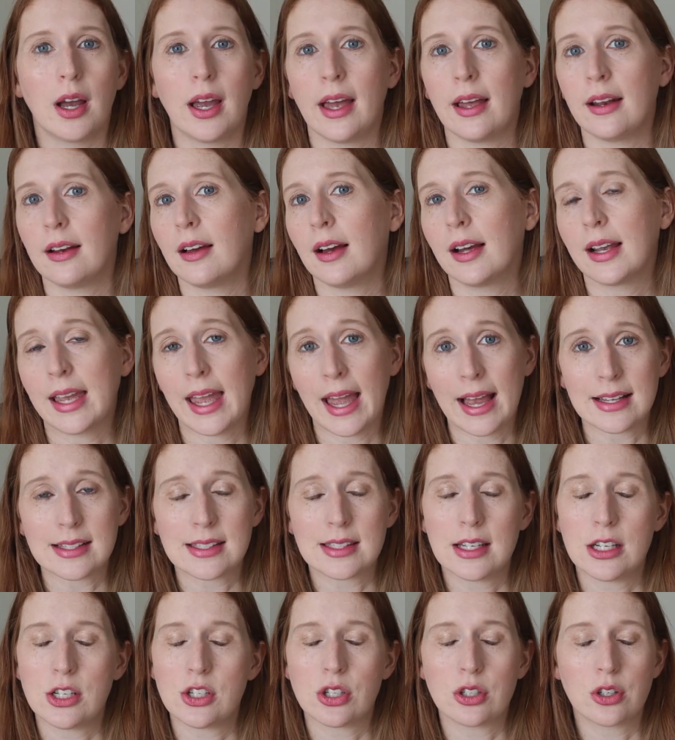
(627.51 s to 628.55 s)
at a gas
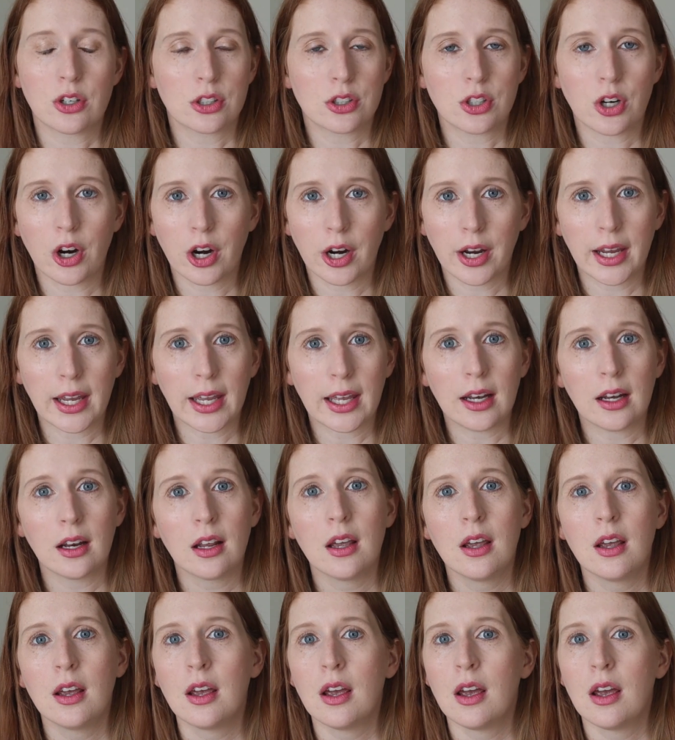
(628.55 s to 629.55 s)
station or Target